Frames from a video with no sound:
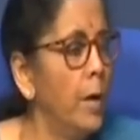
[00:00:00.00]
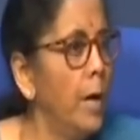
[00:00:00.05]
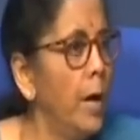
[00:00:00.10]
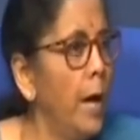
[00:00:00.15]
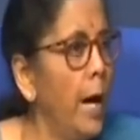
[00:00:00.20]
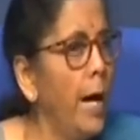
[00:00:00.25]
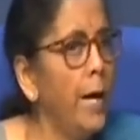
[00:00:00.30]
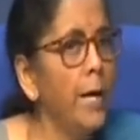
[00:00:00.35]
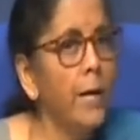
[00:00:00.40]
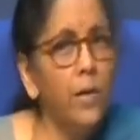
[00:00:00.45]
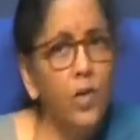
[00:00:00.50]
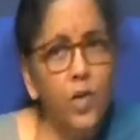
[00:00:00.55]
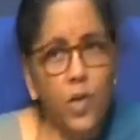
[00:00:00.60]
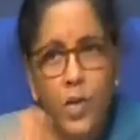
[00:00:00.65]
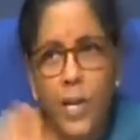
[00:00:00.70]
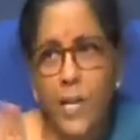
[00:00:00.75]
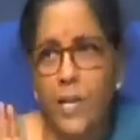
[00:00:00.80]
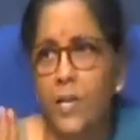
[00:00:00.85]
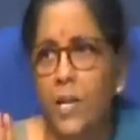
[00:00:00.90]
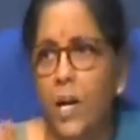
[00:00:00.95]
And
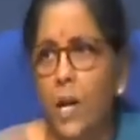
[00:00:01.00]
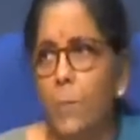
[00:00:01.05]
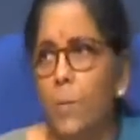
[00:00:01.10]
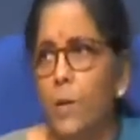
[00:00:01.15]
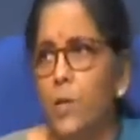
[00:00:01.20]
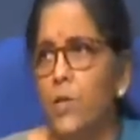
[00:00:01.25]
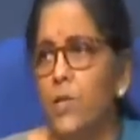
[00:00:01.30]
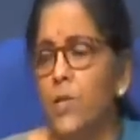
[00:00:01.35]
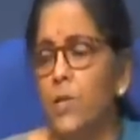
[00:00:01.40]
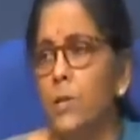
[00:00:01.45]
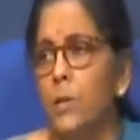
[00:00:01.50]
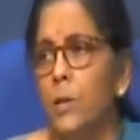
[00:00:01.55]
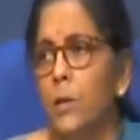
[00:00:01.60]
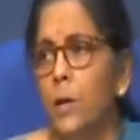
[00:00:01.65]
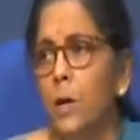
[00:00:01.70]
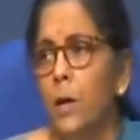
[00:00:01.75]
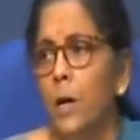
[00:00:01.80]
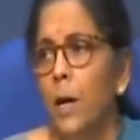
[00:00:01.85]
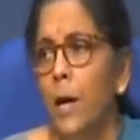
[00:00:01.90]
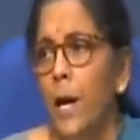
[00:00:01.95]
state governments
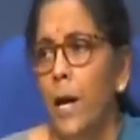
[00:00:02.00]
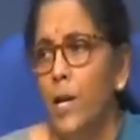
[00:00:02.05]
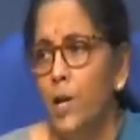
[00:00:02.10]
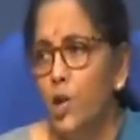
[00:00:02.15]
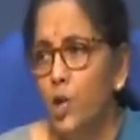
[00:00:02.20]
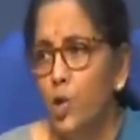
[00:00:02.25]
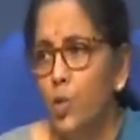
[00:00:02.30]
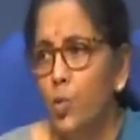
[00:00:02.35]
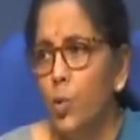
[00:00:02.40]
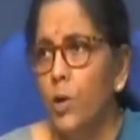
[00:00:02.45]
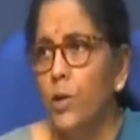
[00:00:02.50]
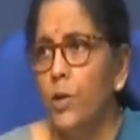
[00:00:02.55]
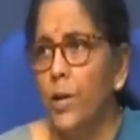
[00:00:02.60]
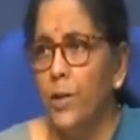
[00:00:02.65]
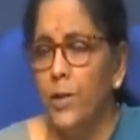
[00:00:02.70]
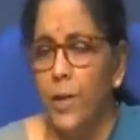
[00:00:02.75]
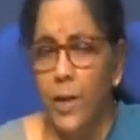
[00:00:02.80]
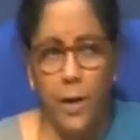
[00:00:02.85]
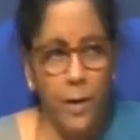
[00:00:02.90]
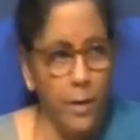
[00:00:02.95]
ensured
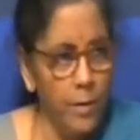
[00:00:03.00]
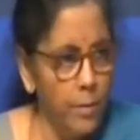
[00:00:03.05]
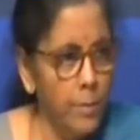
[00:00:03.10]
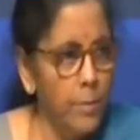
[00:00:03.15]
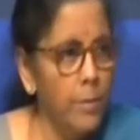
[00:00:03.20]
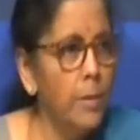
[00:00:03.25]
that they